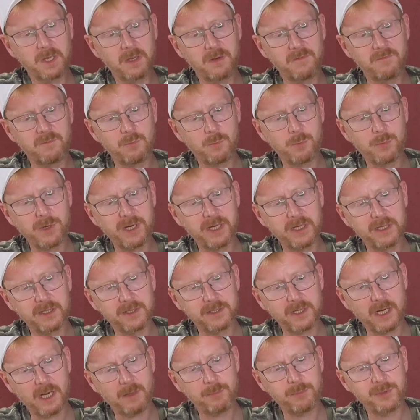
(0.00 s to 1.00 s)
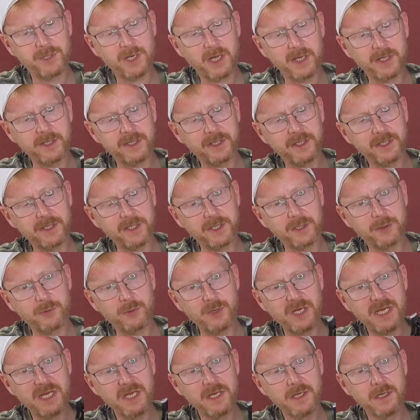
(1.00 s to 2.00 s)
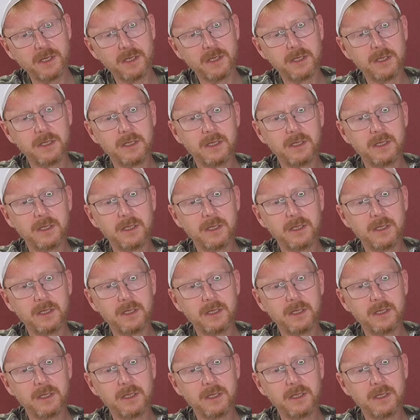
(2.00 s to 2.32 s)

If we bring this up 90 degrees,